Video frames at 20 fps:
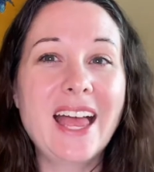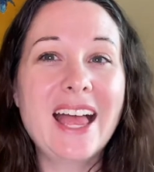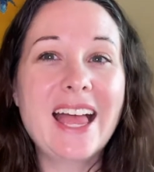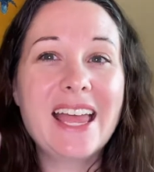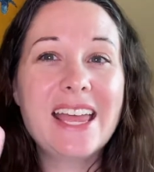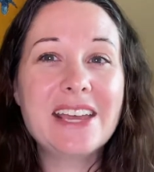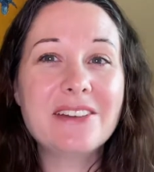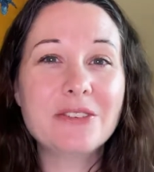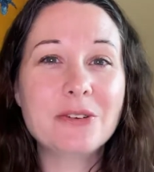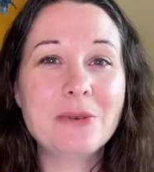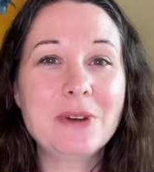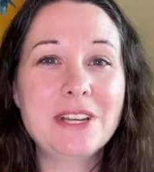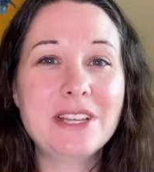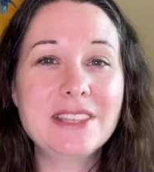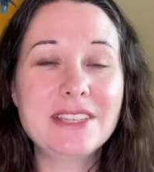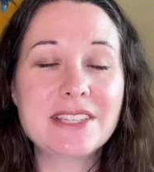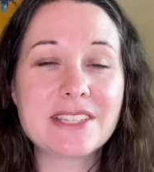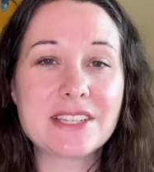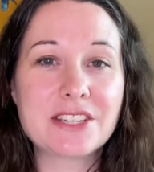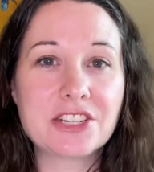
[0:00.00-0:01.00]
Hey
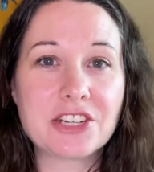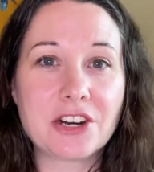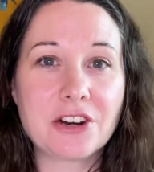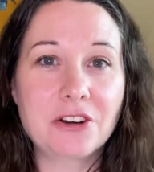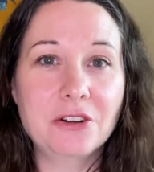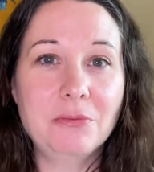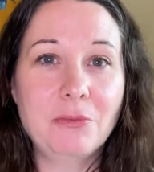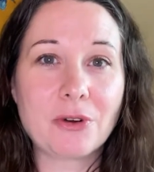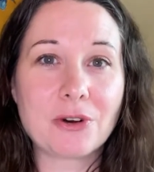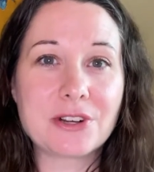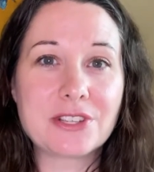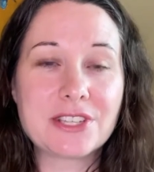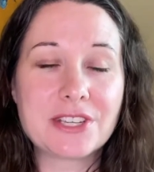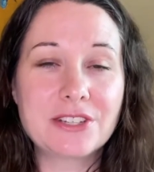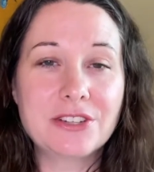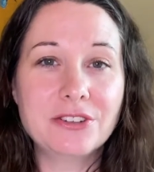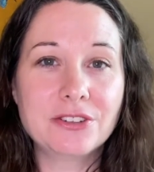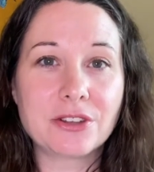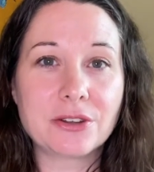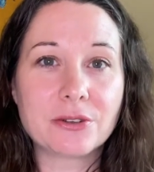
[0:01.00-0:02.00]
everyone, this is Cheryl
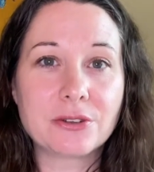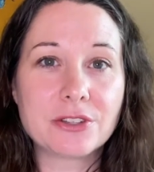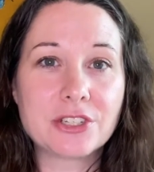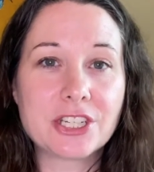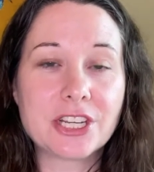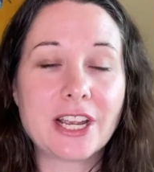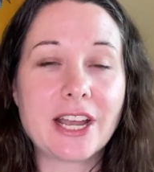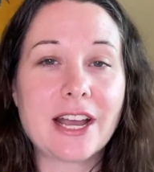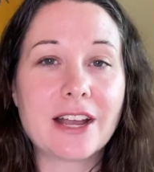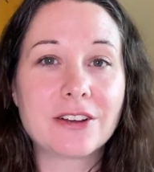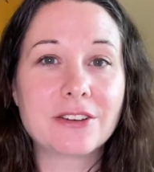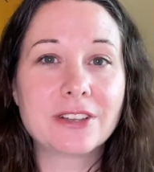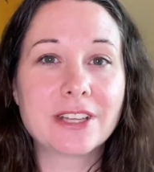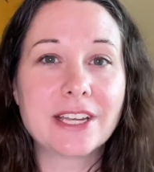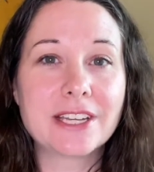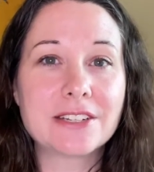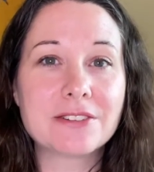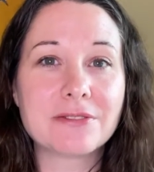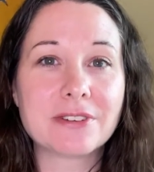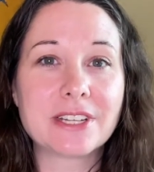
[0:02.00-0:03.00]
Morrison, your local
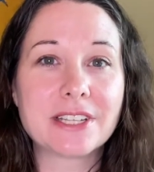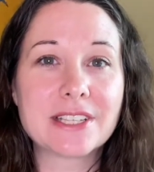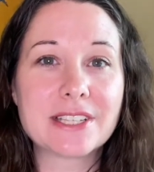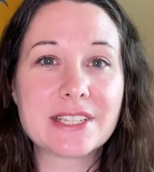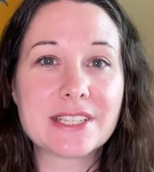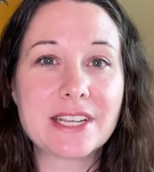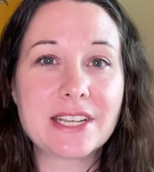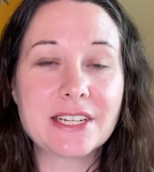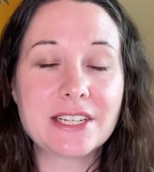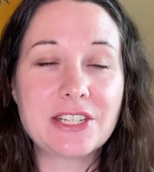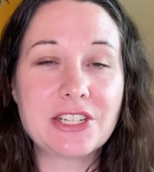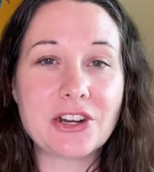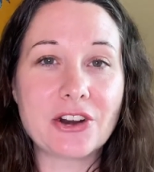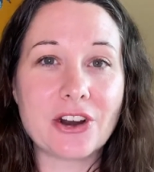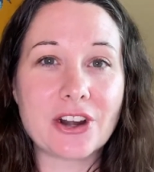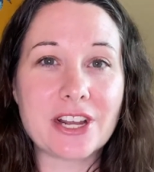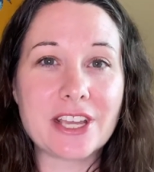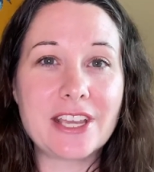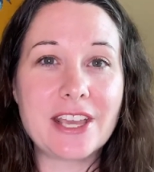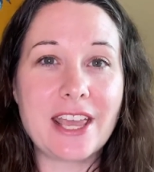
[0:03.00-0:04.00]
Chicagoland real estate
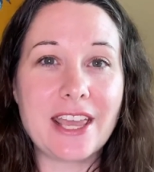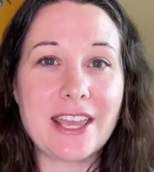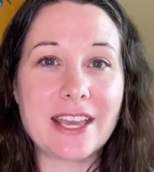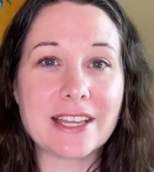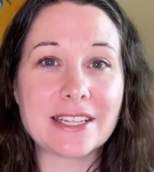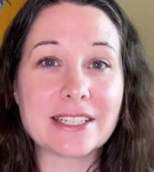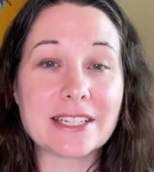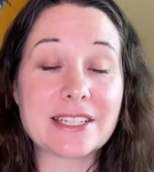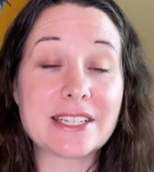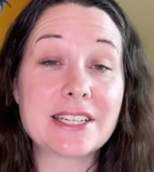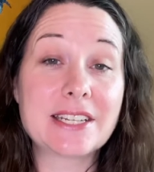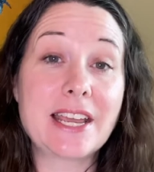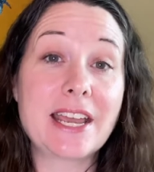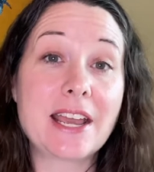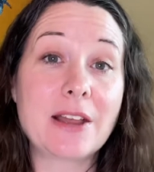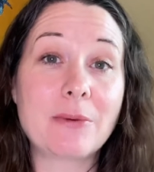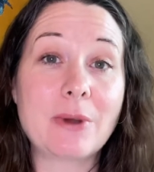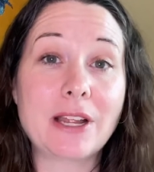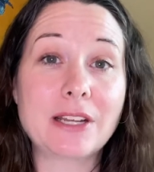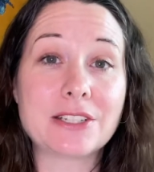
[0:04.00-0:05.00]
attorney, and today
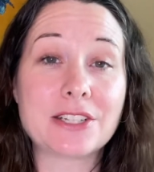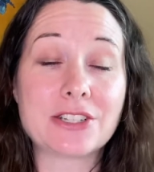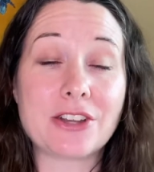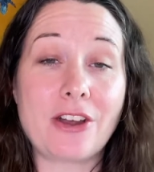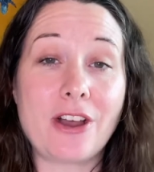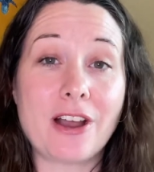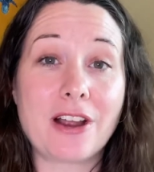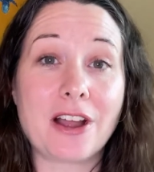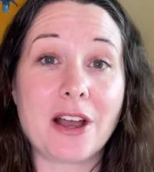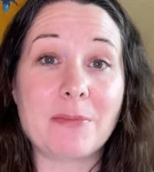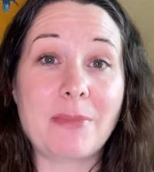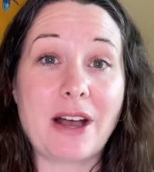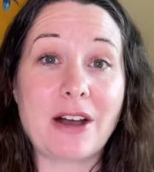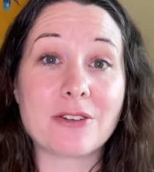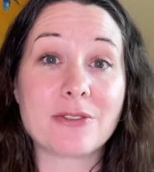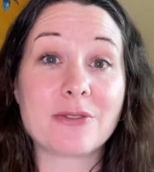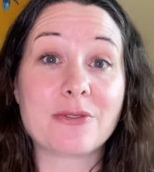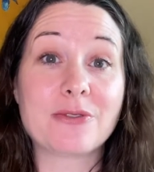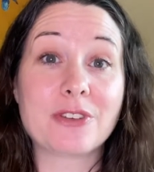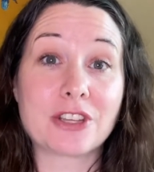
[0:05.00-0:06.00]
I want to talk
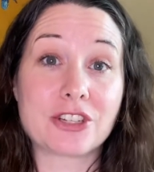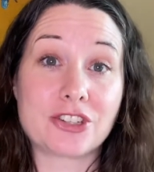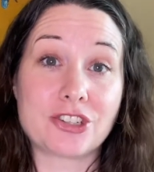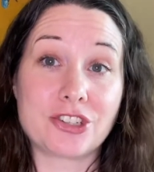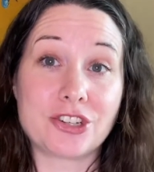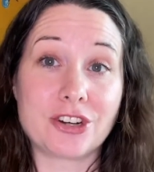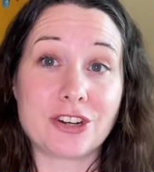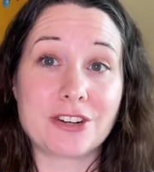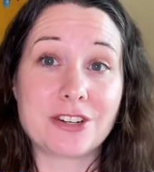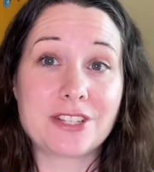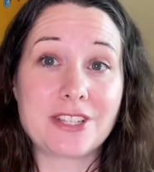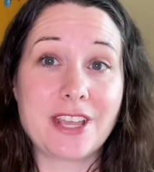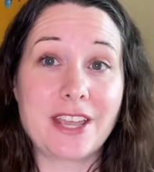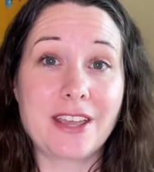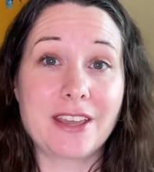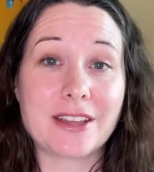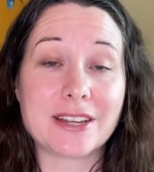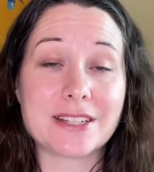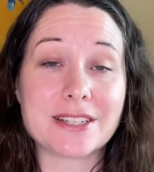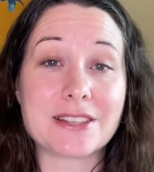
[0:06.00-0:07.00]
about fixtures
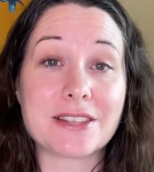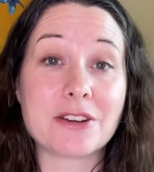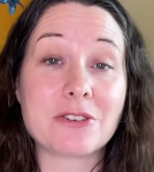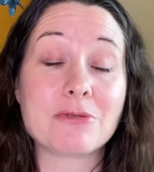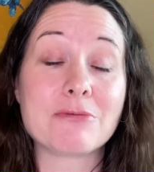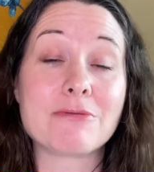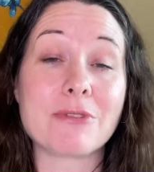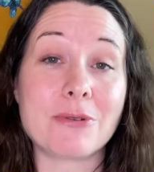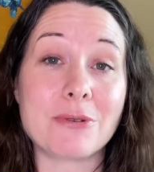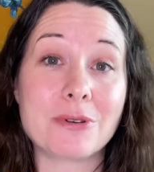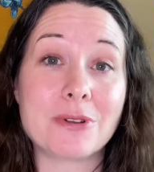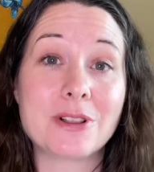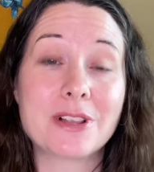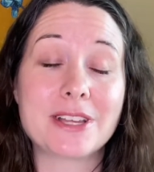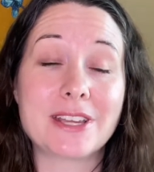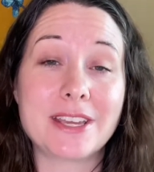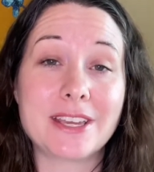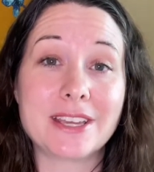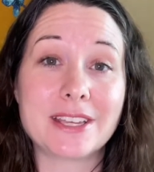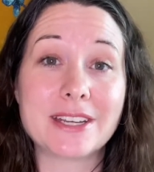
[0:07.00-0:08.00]
and their role
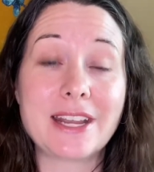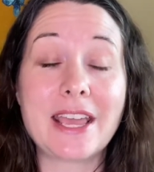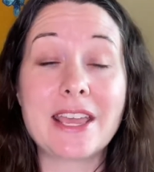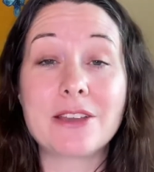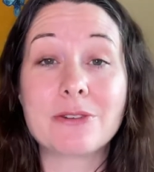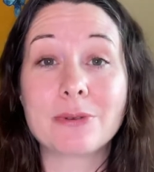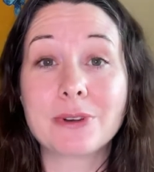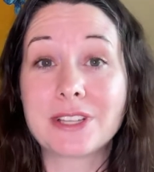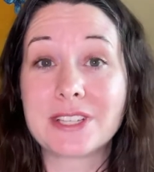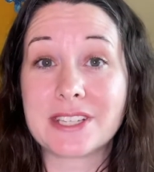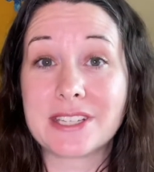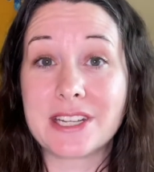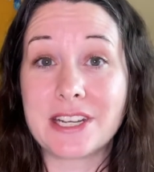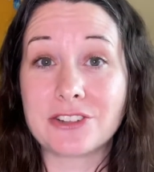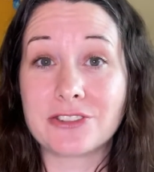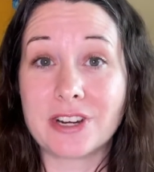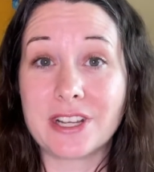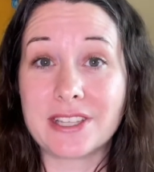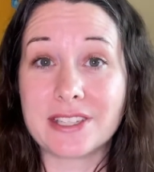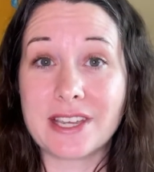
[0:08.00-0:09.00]
in a real estate
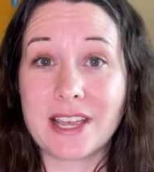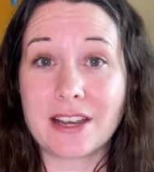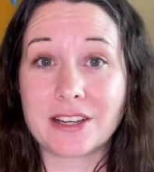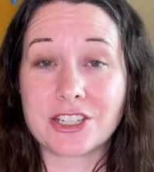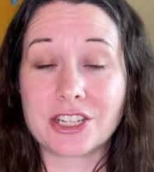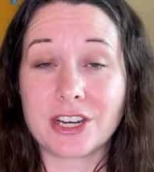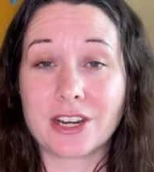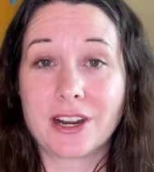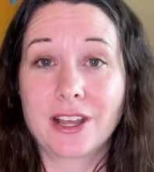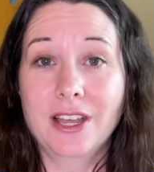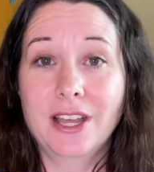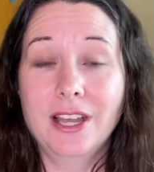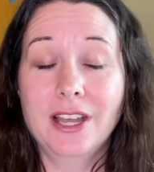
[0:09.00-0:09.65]
transaction.